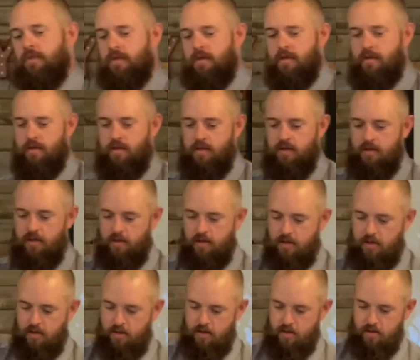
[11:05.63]

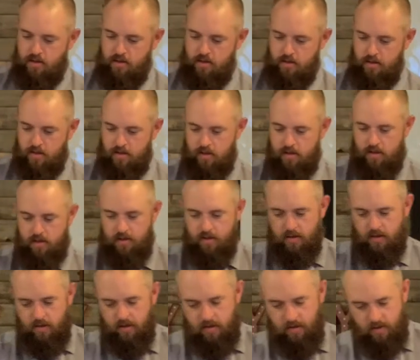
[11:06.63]

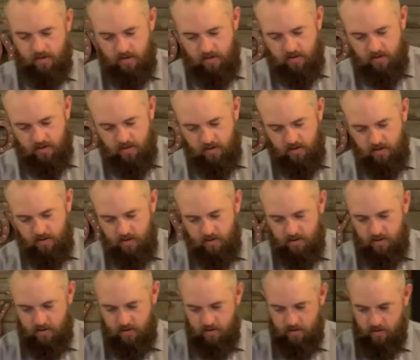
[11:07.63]

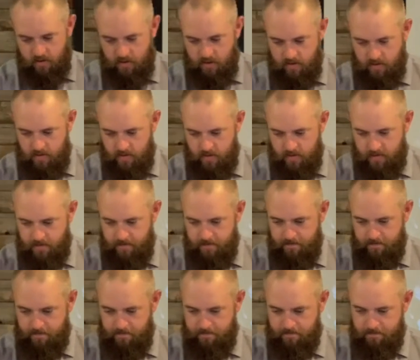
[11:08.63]
Nobody speaks.